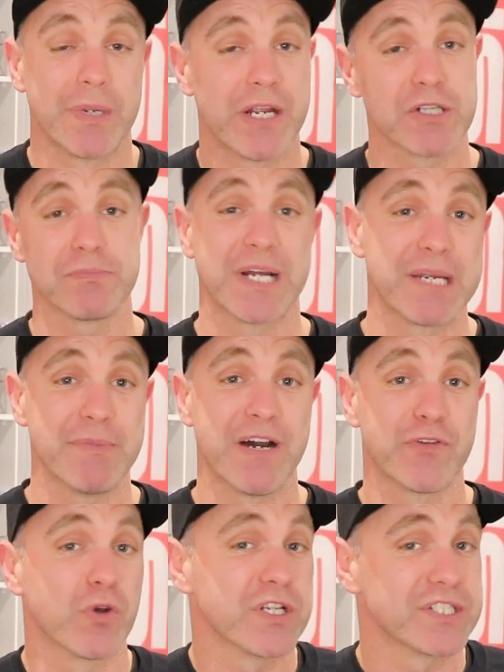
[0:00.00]
Here's my email
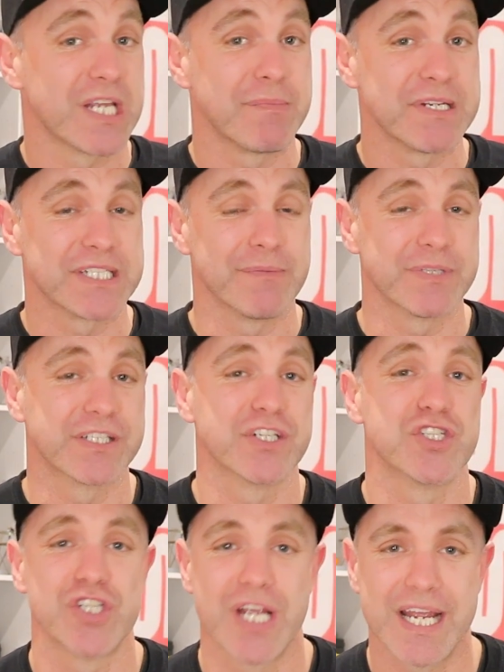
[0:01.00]
if you want to send me something to
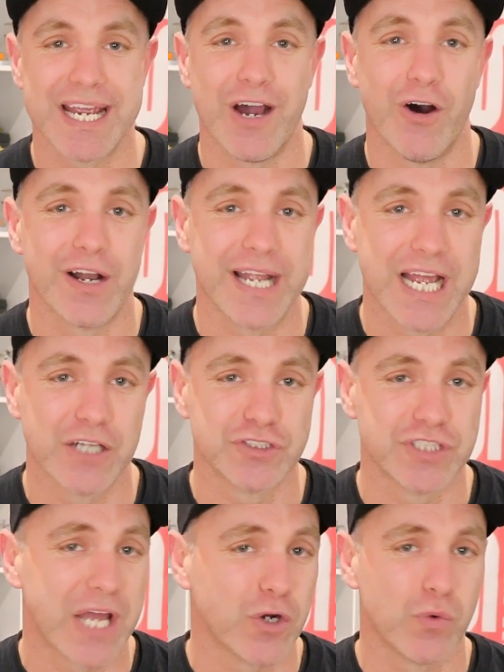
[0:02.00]
share on our
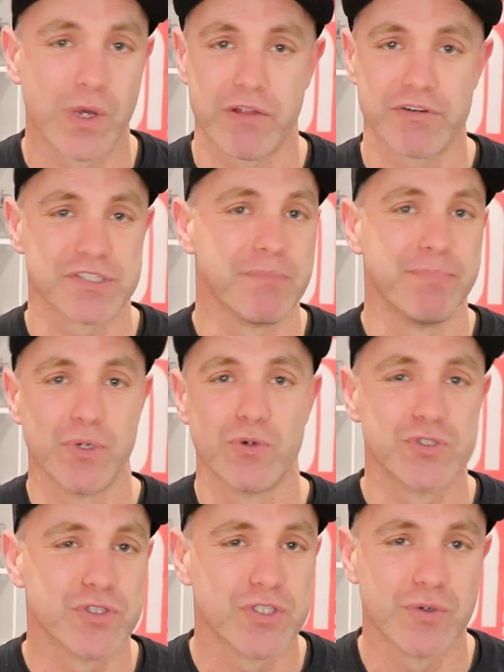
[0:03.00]
channel, whether it's a
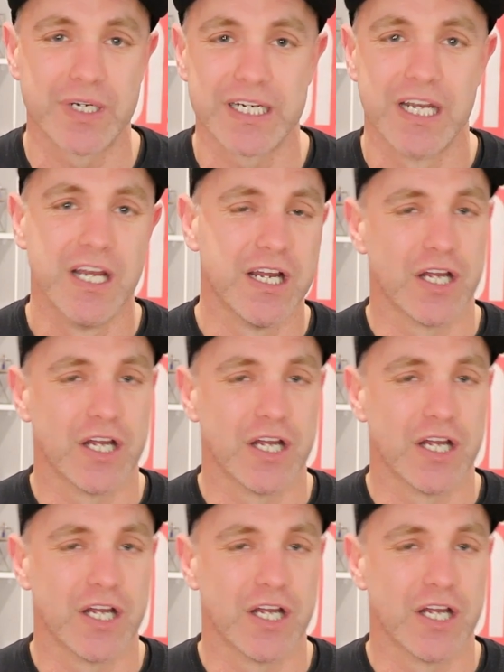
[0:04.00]
build you're doing,